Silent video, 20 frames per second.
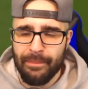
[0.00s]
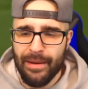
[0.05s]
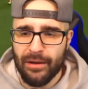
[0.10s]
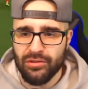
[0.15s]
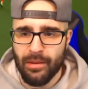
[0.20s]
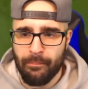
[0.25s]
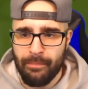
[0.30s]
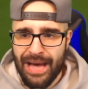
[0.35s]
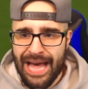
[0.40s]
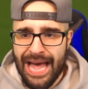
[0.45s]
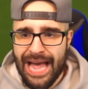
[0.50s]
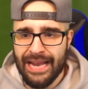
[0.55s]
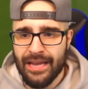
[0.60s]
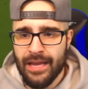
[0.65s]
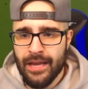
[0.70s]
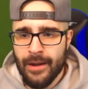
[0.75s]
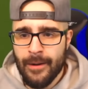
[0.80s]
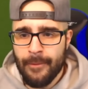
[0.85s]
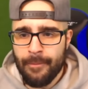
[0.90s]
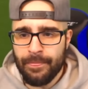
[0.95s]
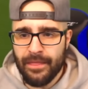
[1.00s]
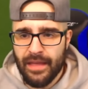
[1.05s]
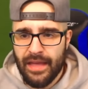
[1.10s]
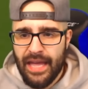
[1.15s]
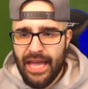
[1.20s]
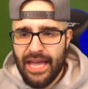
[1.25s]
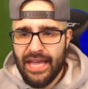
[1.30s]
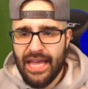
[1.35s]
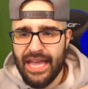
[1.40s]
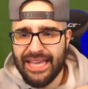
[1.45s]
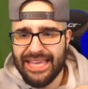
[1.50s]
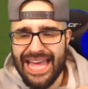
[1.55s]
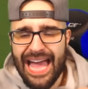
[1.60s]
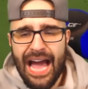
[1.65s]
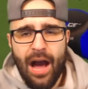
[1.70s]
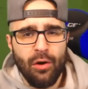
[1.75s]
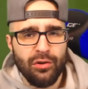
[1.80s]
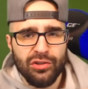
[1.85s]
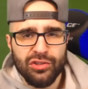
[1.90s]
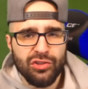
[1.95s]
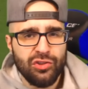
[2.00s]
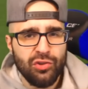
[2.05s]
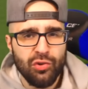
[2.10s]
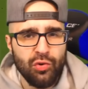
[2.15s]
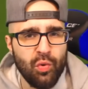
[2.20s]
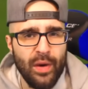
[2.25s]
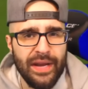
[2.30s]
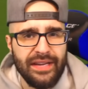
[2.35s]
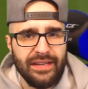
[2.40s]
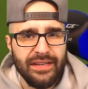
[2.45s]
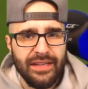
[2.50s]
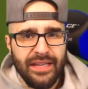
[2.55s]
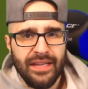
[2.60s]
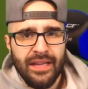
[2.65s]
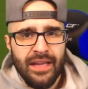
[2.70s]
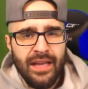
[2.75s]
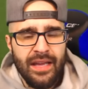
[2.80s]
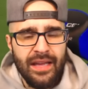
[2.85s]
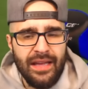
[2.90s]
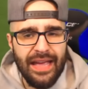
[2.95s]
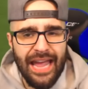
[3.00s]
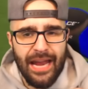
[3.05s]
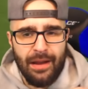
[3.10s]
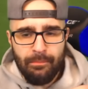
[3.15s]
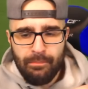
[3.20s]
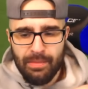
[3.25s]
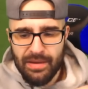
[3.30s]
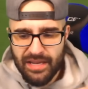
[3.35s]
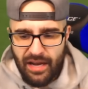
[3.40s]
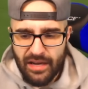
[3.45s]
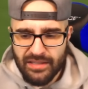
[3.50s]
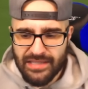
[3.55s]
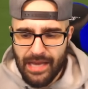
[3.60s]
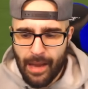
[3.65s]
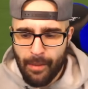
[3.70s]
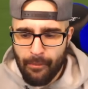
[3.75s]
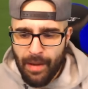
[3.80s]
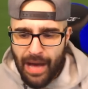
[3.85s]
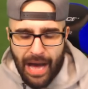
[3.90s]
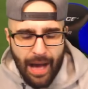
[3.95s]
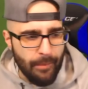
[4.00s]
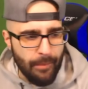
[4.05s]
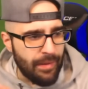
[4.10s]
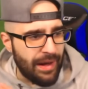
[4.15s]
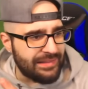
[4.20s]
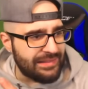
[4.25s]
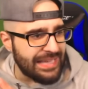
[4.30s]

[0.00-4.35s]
up out the back. It, it counters too quickly. And because I'm I'm